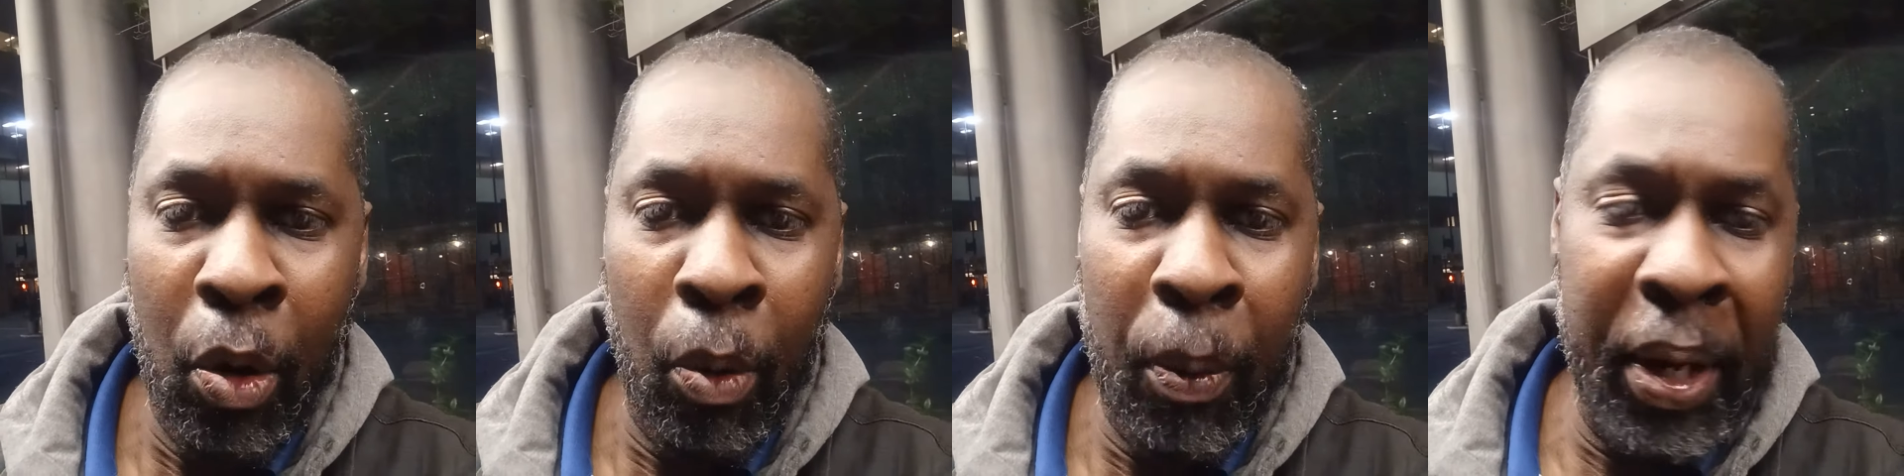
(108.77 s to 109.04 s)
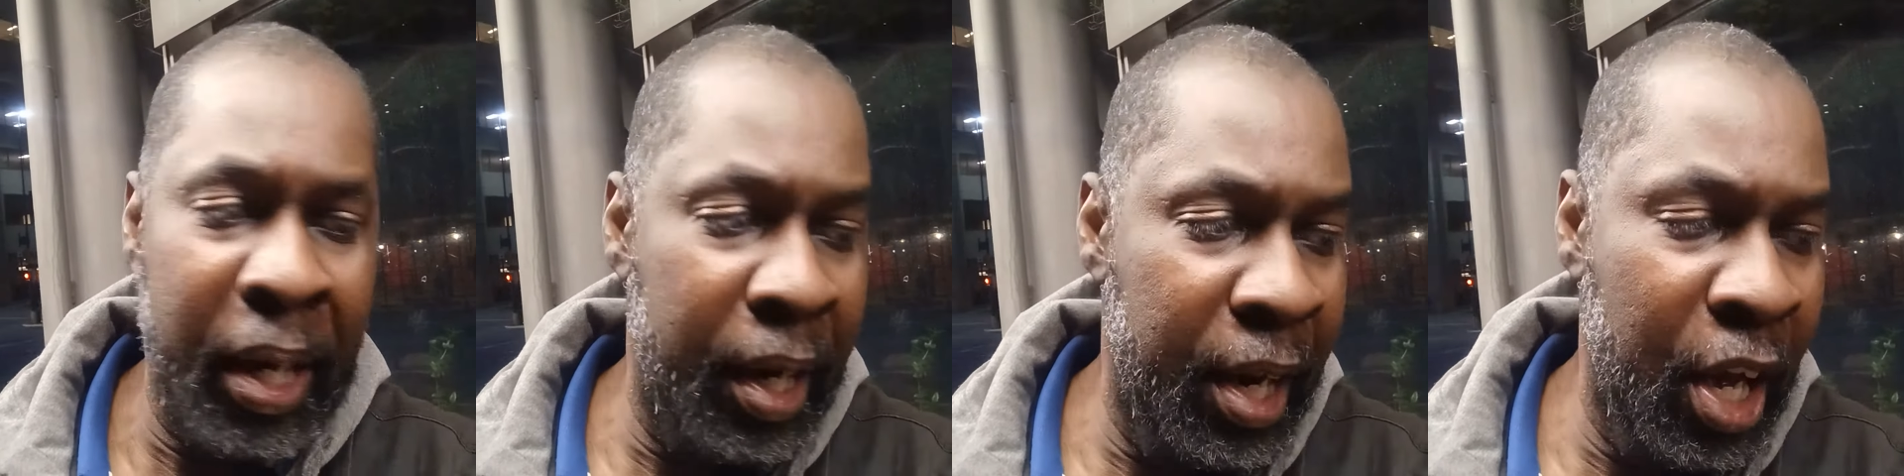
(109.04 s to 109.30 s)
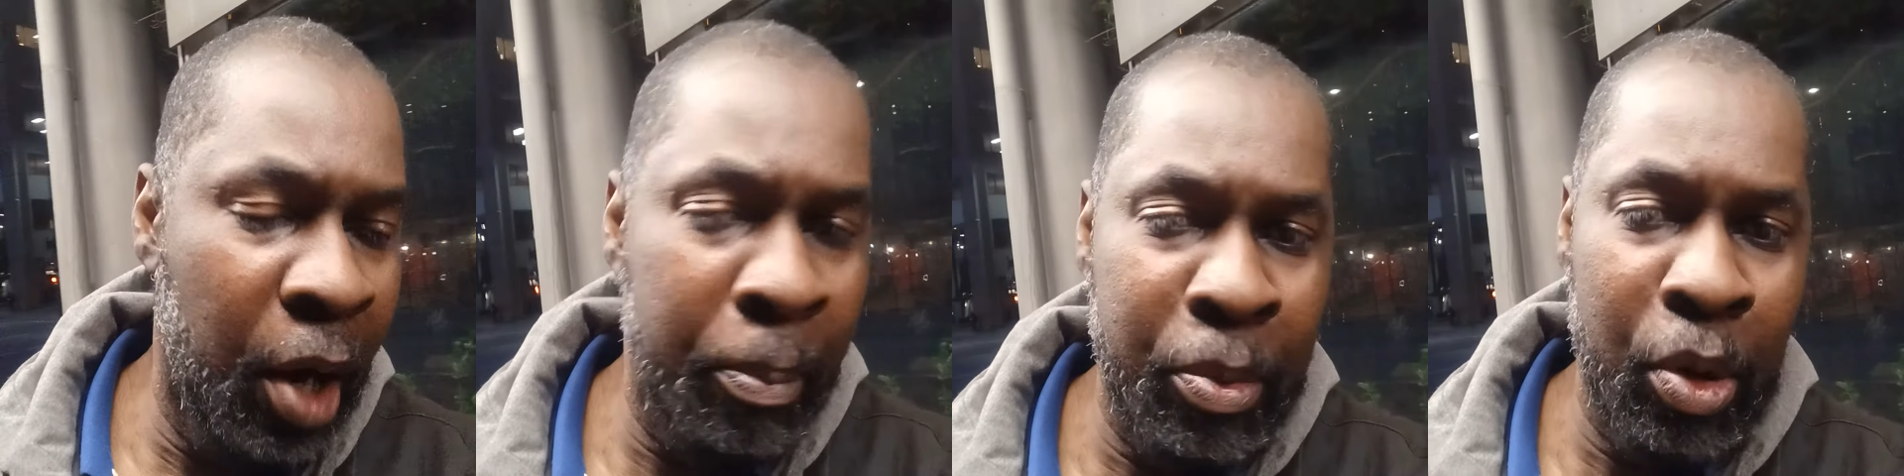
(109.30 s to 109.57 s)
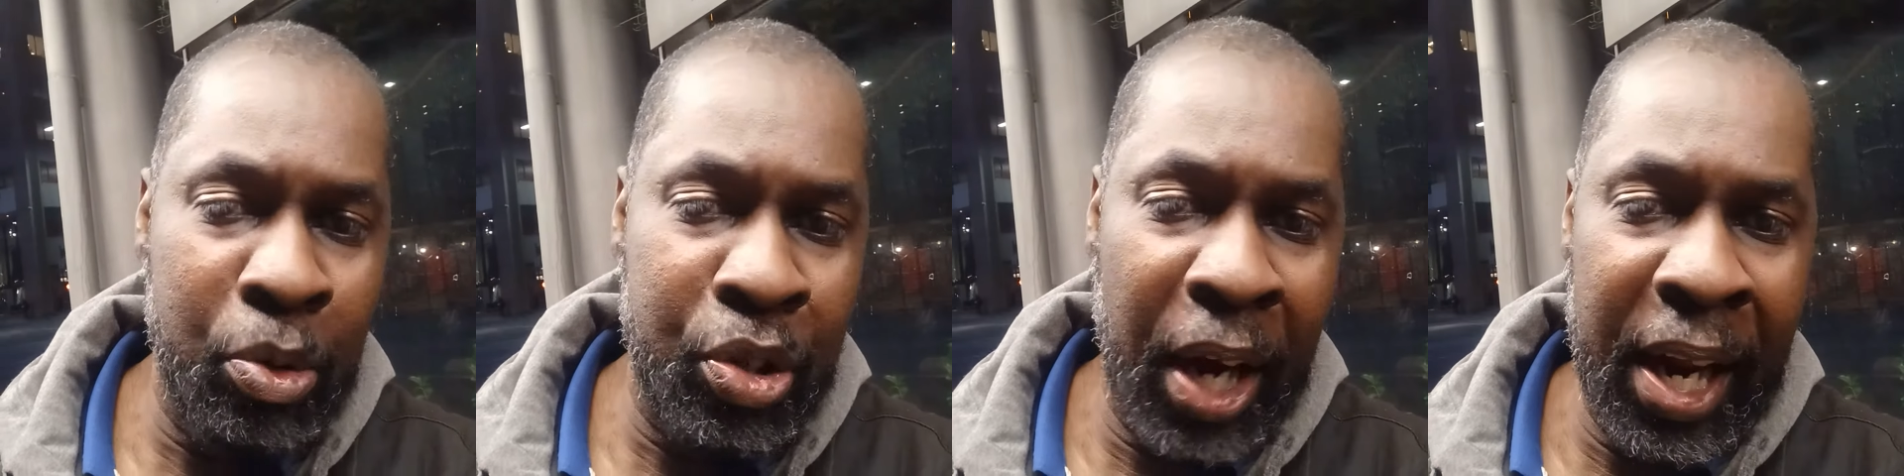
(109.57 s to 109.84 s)
We can help
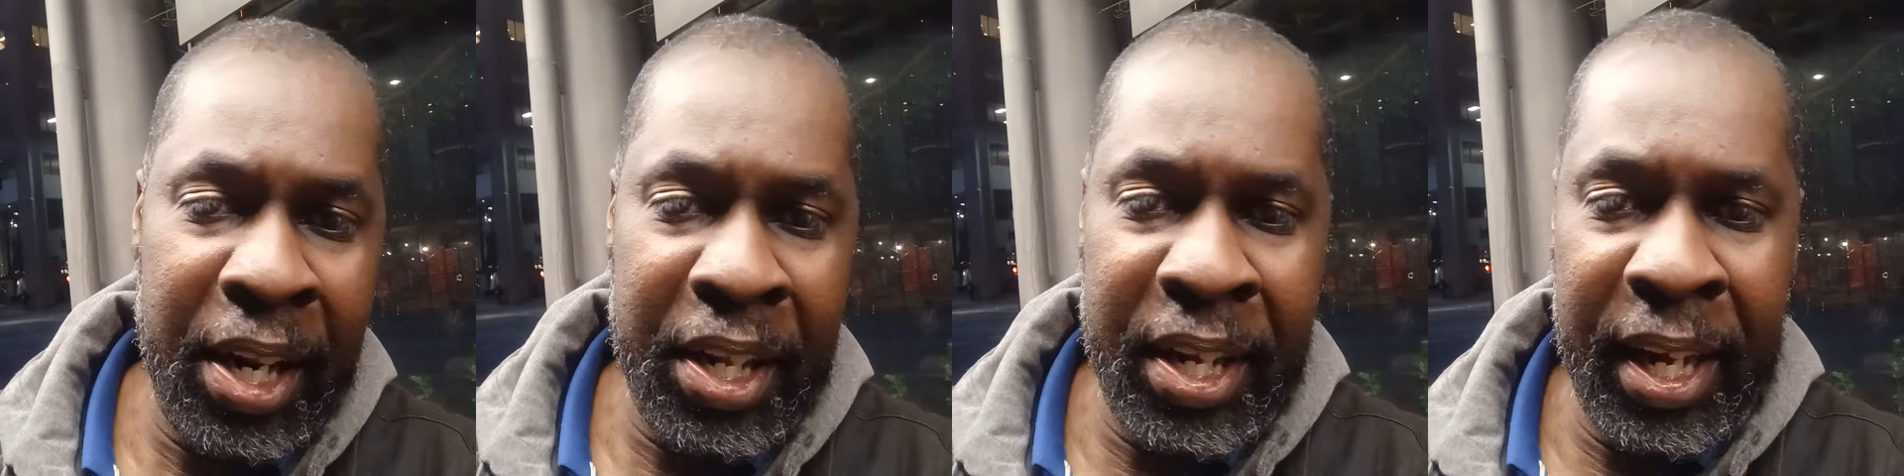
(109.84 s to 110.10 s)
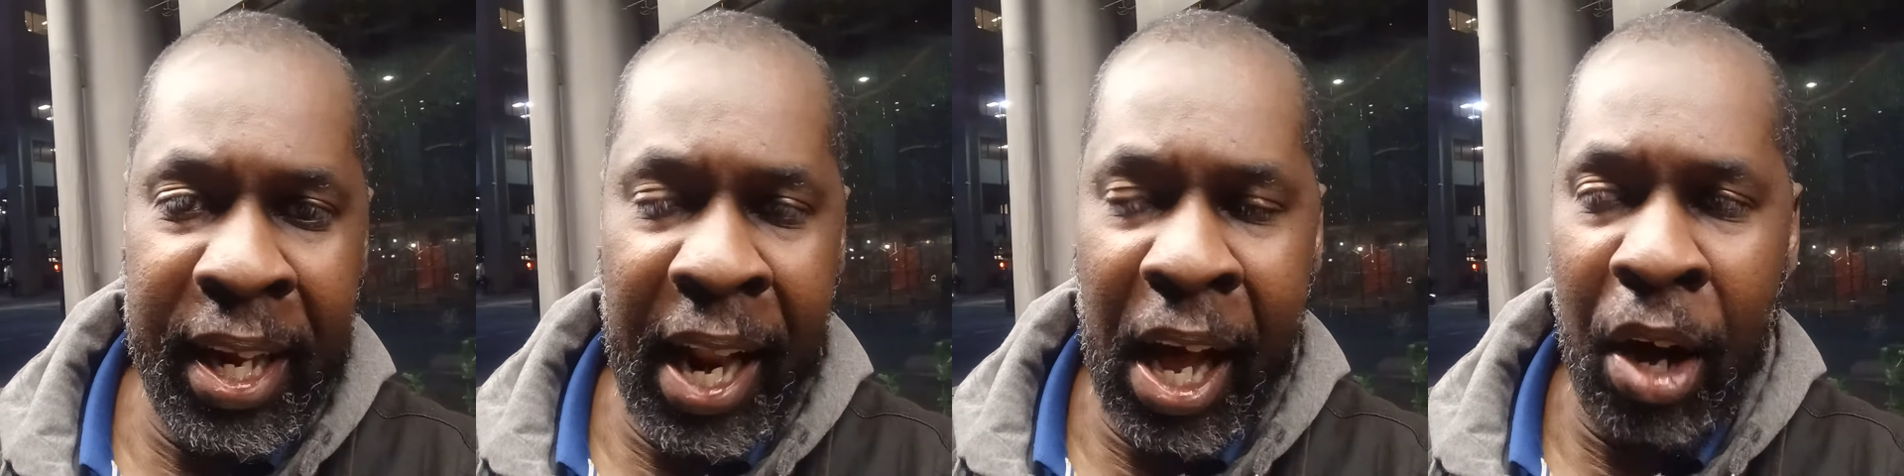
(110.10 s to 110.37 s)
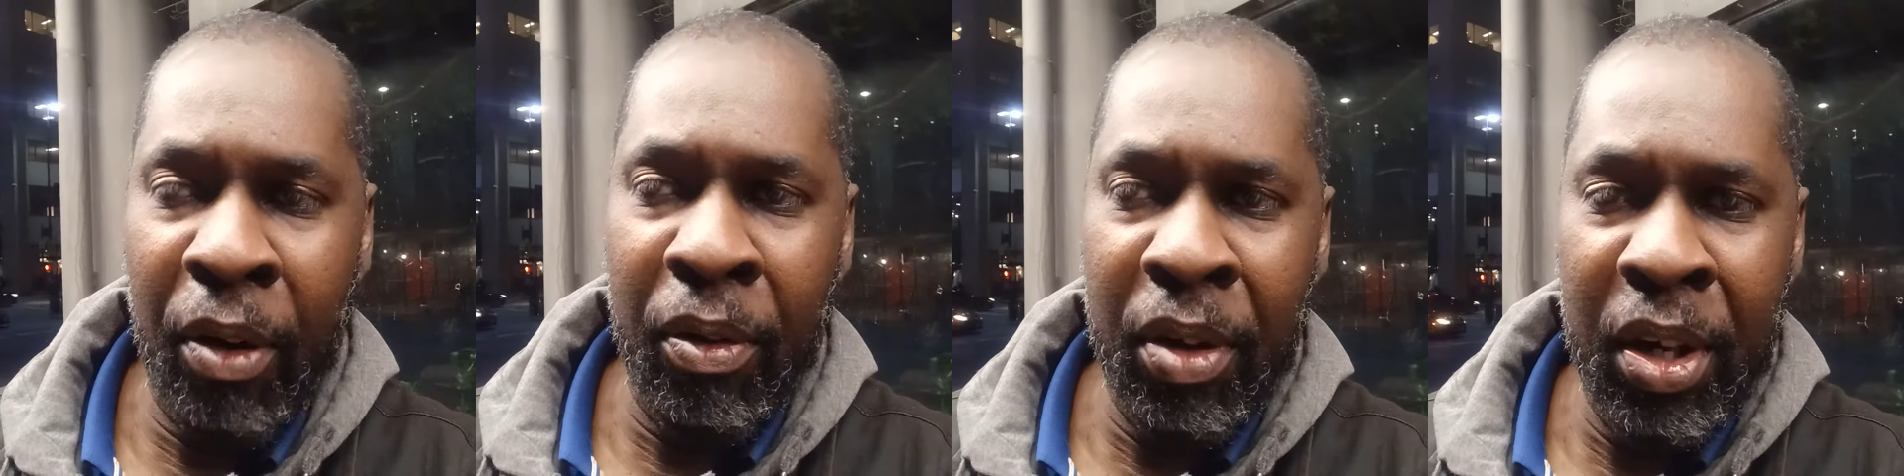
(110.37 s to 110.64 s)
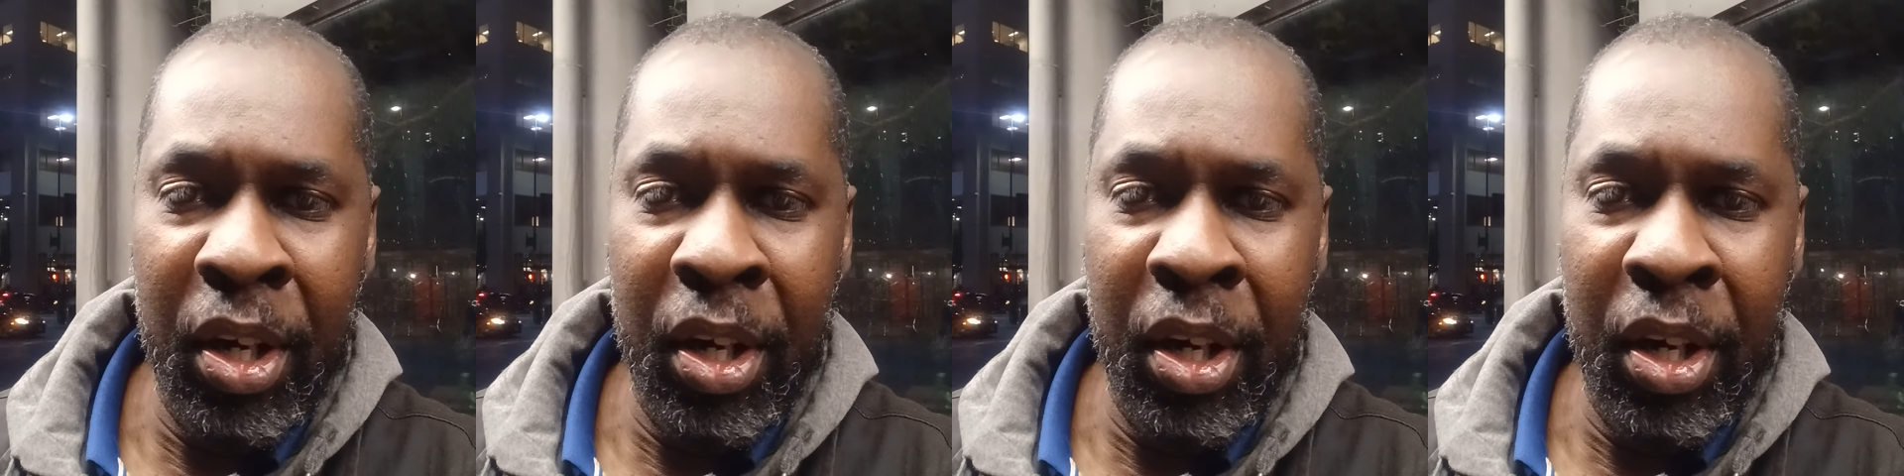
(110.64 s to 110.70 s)
them try to get out.